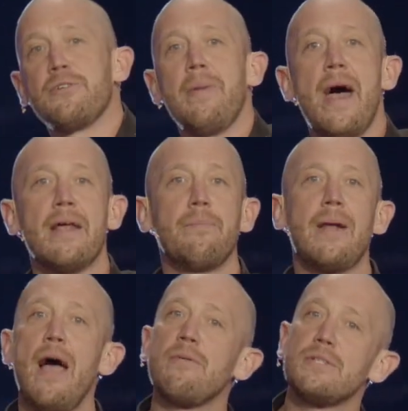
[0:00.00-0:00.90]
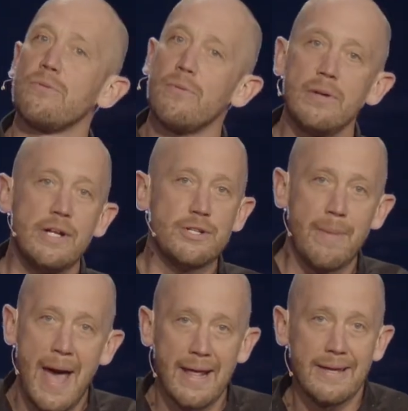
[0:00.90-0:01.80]
dramatic, but I was a really
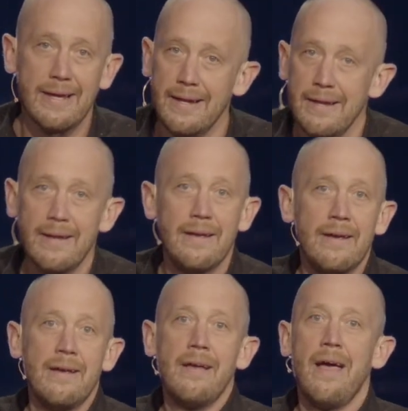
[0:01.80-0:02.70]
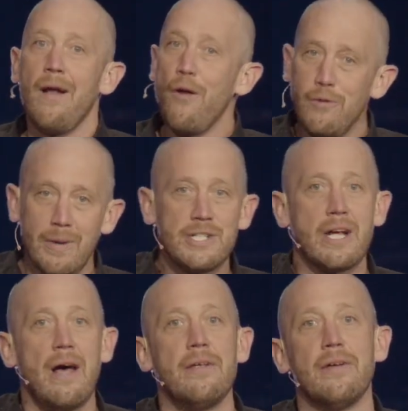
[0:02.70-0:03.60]
dramatic kid and all through my
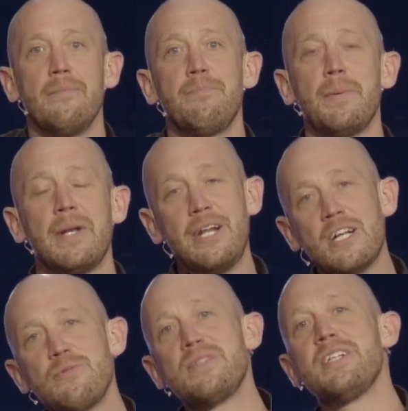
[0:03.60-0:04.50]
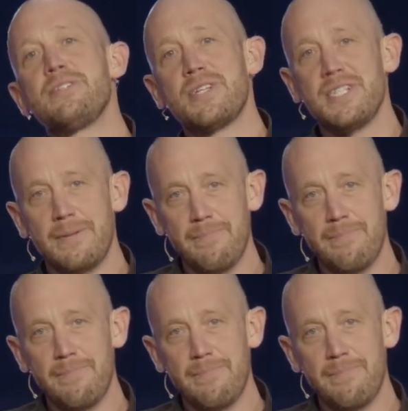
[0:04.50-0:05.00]
childhood. But here's what's interesting.